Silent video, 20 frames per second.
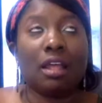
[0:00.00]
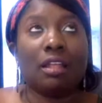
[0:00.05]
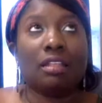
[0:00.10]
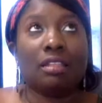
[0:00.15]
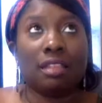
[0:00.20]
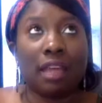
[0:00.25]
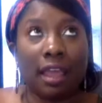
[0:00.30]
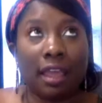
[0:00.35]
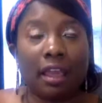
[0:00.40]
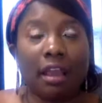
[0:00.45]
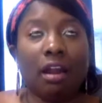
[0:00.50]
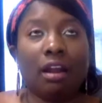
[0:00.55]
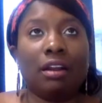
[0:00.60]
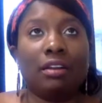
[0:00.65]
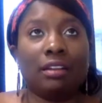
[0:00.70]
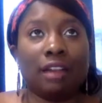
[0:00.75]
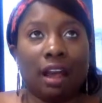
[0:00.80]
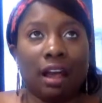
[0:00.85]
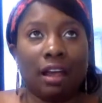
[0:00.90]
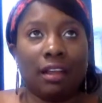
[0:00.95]
they are
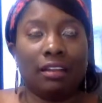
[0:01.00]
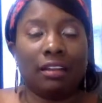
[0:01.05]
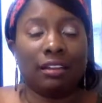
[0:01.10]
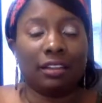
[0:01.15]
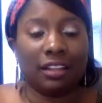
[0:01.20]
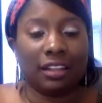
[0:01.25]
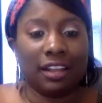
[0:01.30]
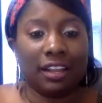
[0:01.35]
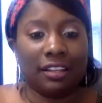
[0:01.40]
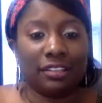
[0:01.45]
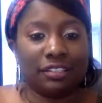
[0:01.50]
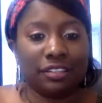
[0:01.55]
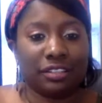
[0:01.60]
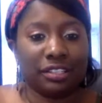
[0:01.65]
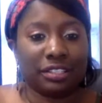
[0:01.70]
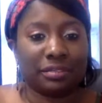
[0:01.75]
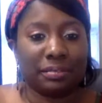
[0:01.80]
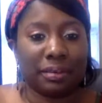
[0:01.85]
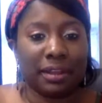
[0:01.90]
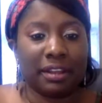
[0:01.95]
not looking at your
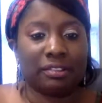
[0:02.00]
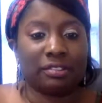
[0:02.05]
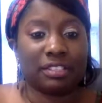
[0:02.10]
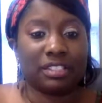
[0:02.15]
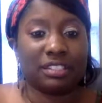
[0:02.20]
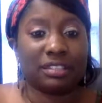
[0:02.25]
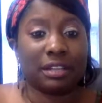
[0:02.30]
Excel